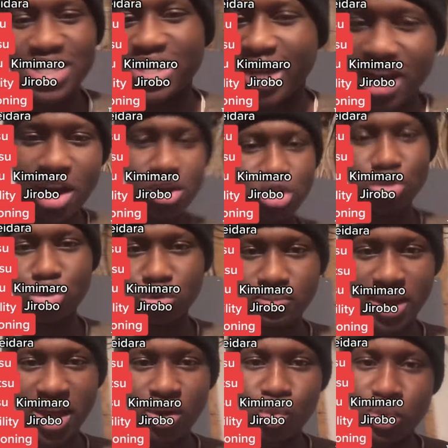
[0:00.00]
characters,
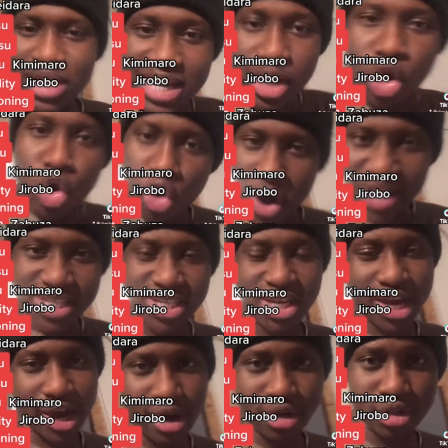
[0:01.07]
man. We need crazy
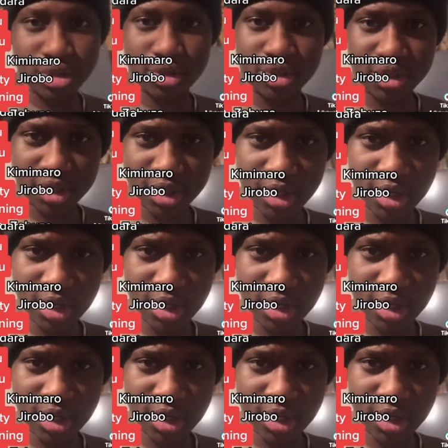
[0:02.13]
characters.